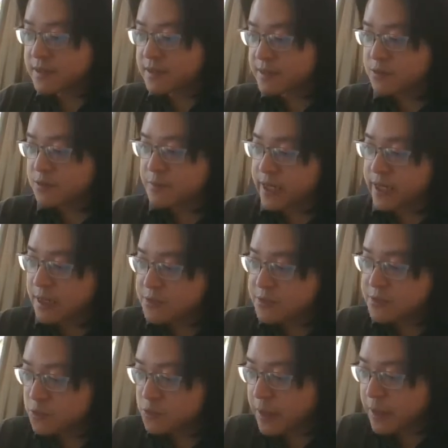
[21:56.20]
will becomes 2
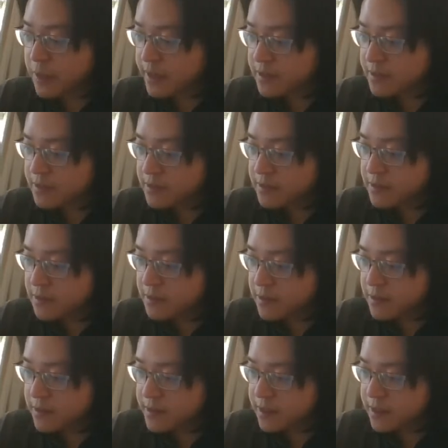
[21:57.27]
pi
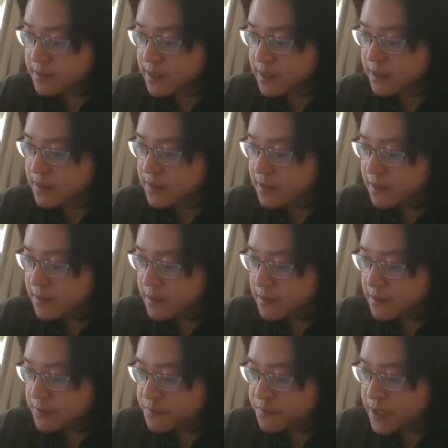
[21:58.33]
delta
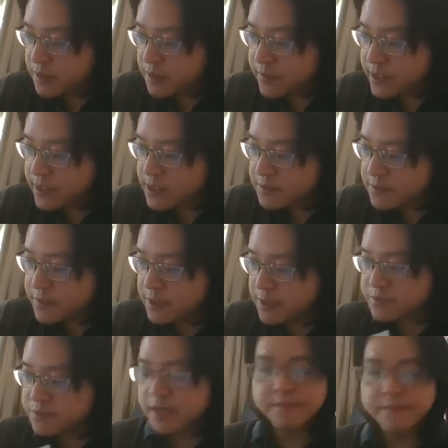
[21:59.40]
p minus p prime,